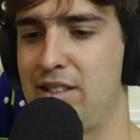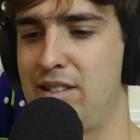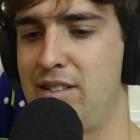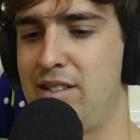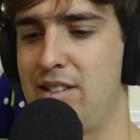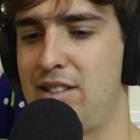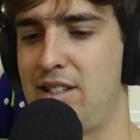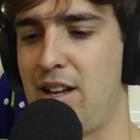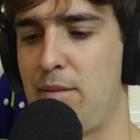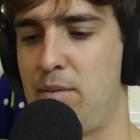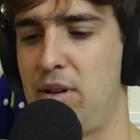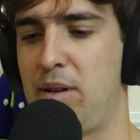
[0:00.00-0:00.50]

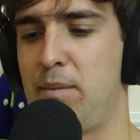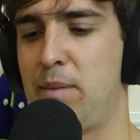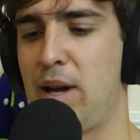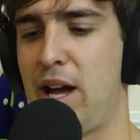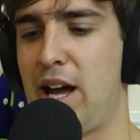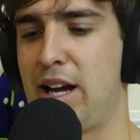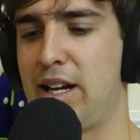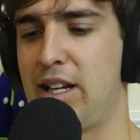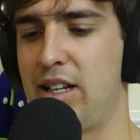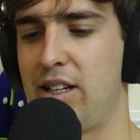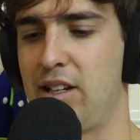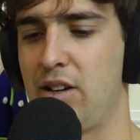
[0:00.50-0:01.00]
Stepping
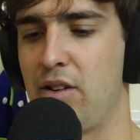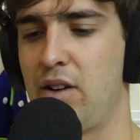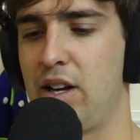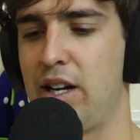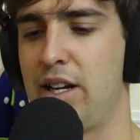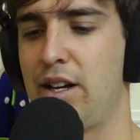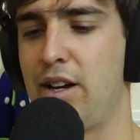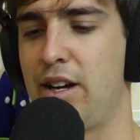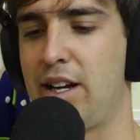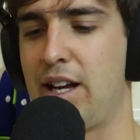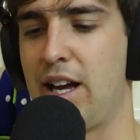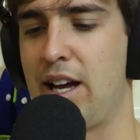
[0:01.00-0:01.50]
back and
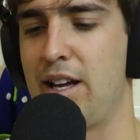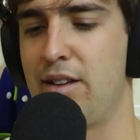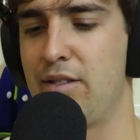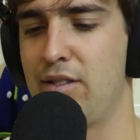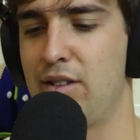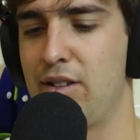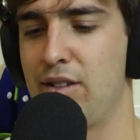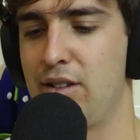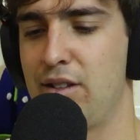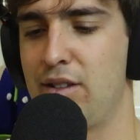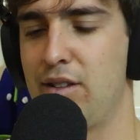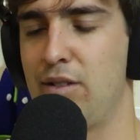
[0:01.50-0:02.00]
going, okay,
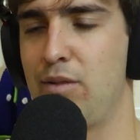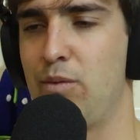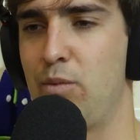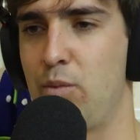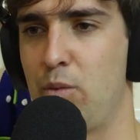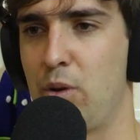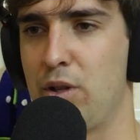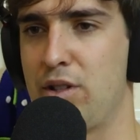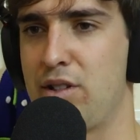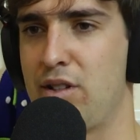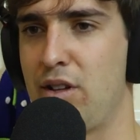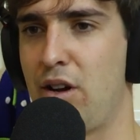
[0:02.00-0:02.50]

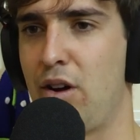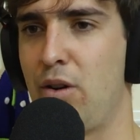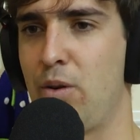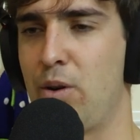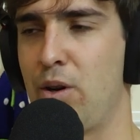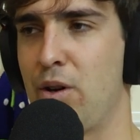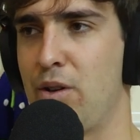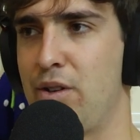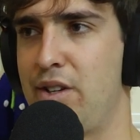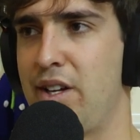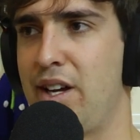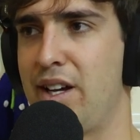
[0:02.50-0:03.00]
what's the whole
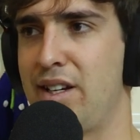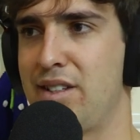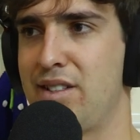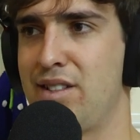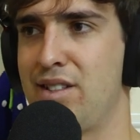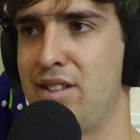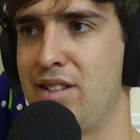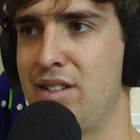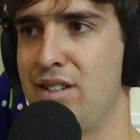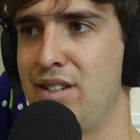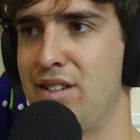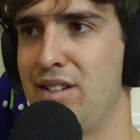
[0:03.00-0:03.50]

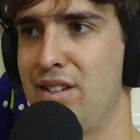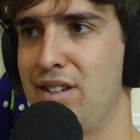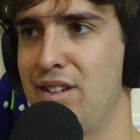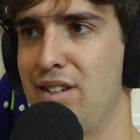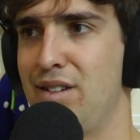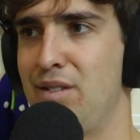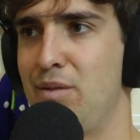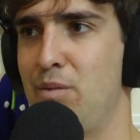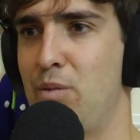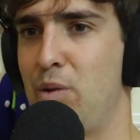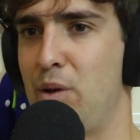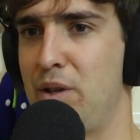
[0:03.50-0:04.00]
context?
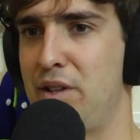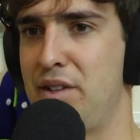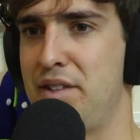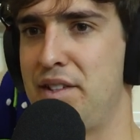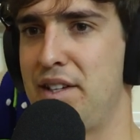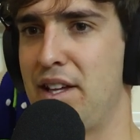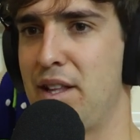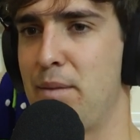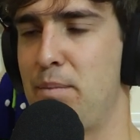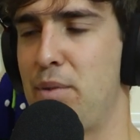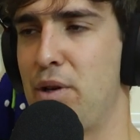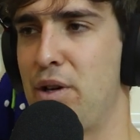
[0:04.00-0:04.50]
What does the
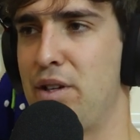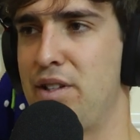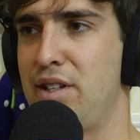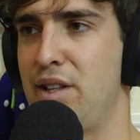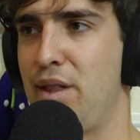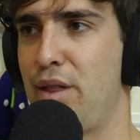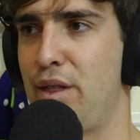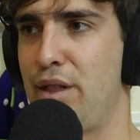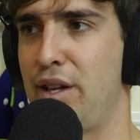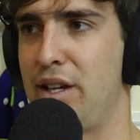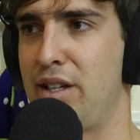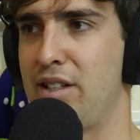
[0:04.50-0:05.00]
other person
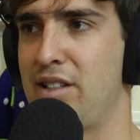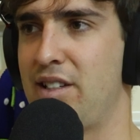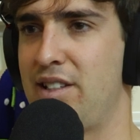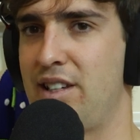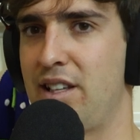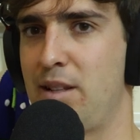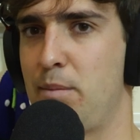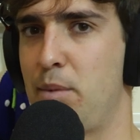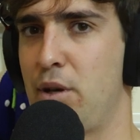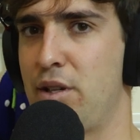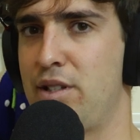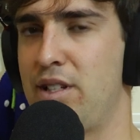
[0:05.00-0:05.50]
think? Does the
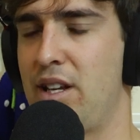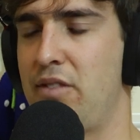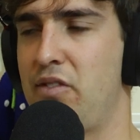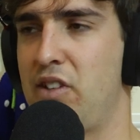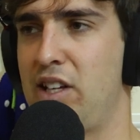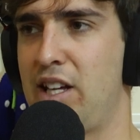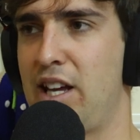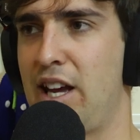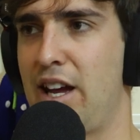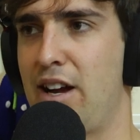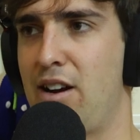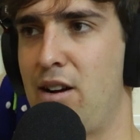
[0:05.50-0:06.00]
other person even
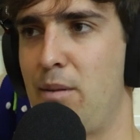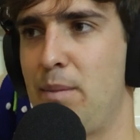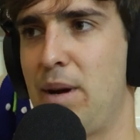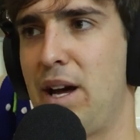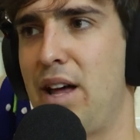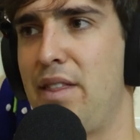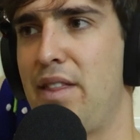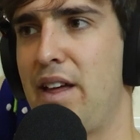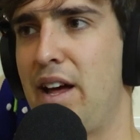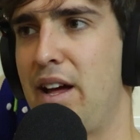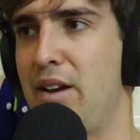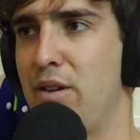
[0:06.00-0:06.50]
care
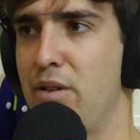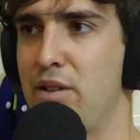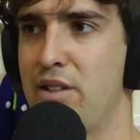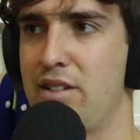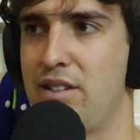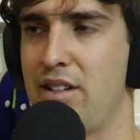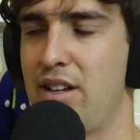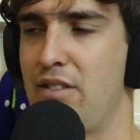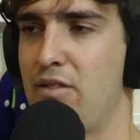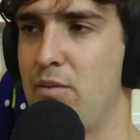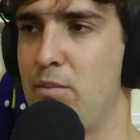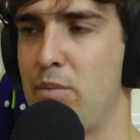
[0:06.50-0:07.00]
about that, or are
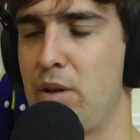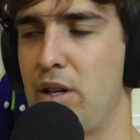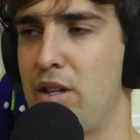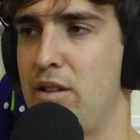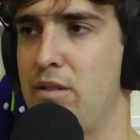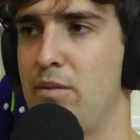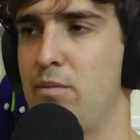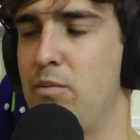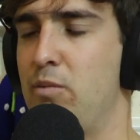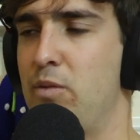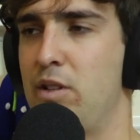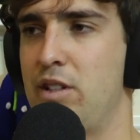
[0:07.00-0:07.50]
they
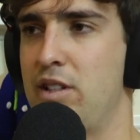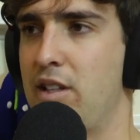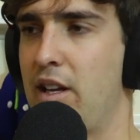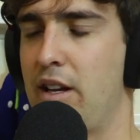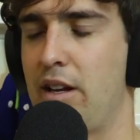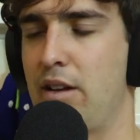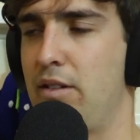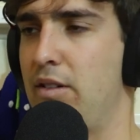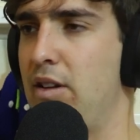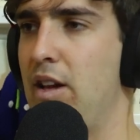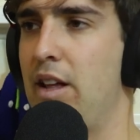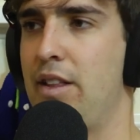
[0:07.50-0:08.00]

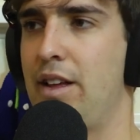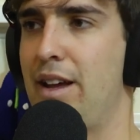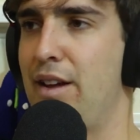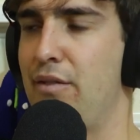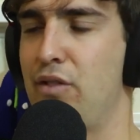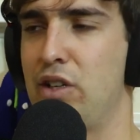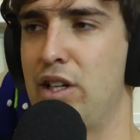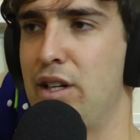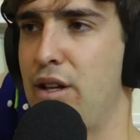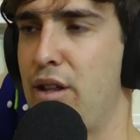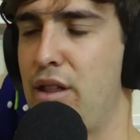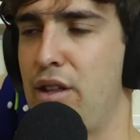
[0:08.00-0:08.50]

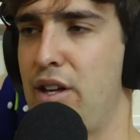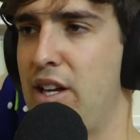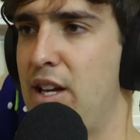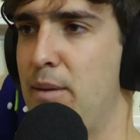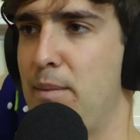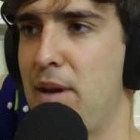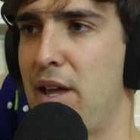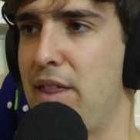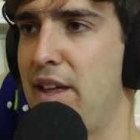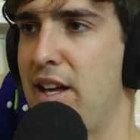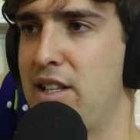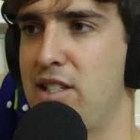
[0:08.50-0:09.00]
even going to think
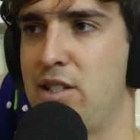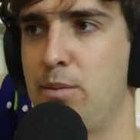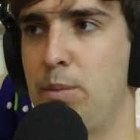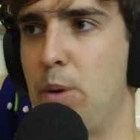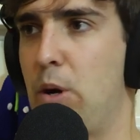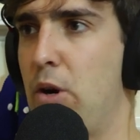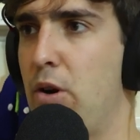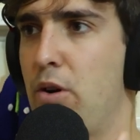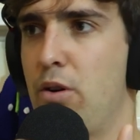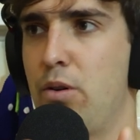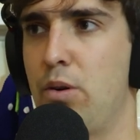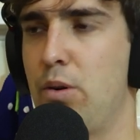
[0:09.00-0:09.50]
about that
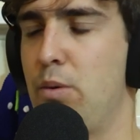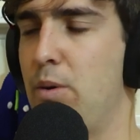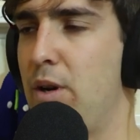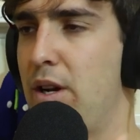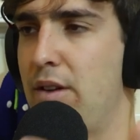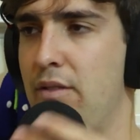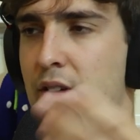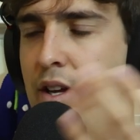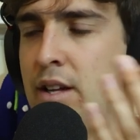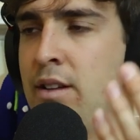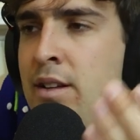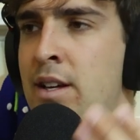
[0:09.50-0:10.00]
tomorrow or
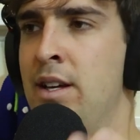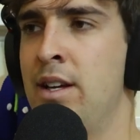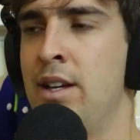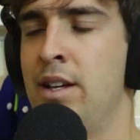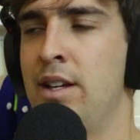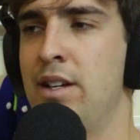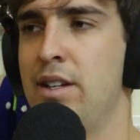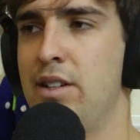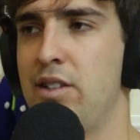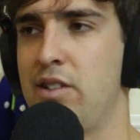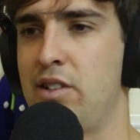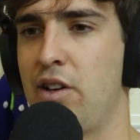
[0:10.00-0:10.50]
whatever?
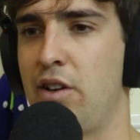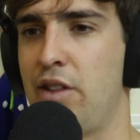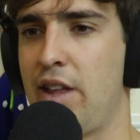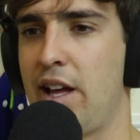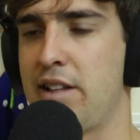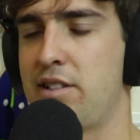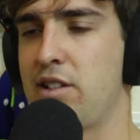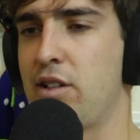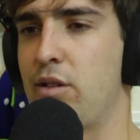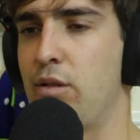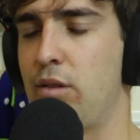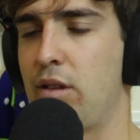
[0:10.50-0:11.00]
So
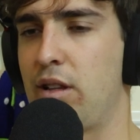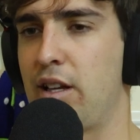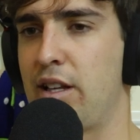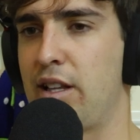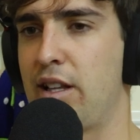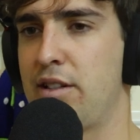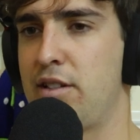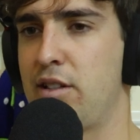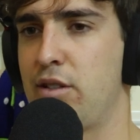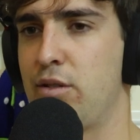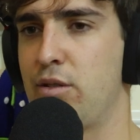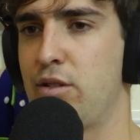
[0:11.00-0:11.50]
that's a good thing.
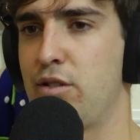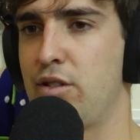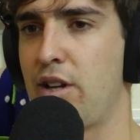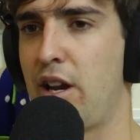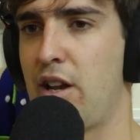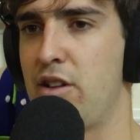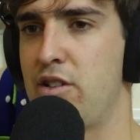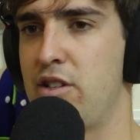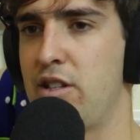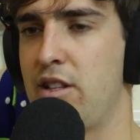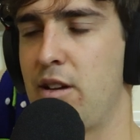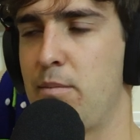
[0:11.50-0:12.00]
That's a good
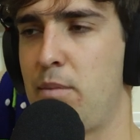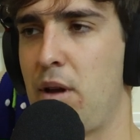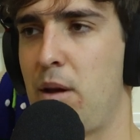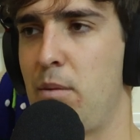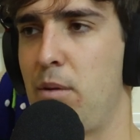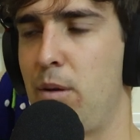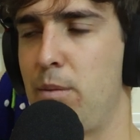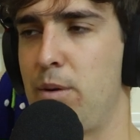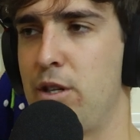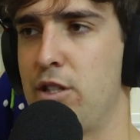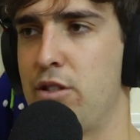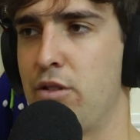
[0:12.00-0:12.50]
strategy that people
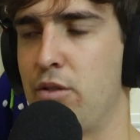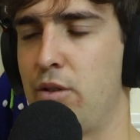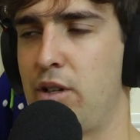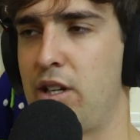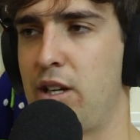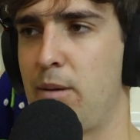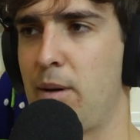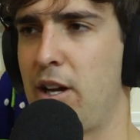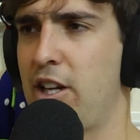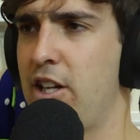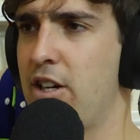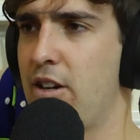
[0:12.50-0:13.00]
have been talking
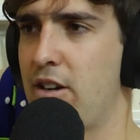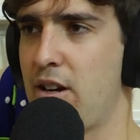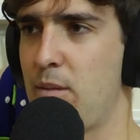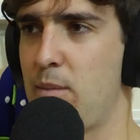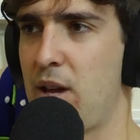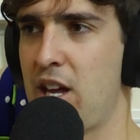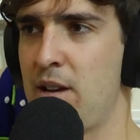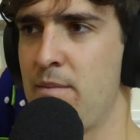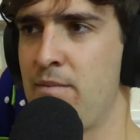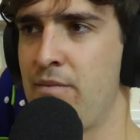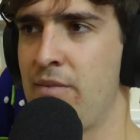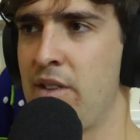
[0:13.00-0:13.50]
about. You know what I
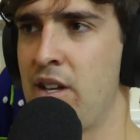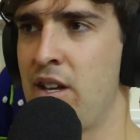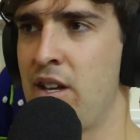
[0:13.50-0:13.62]
mean?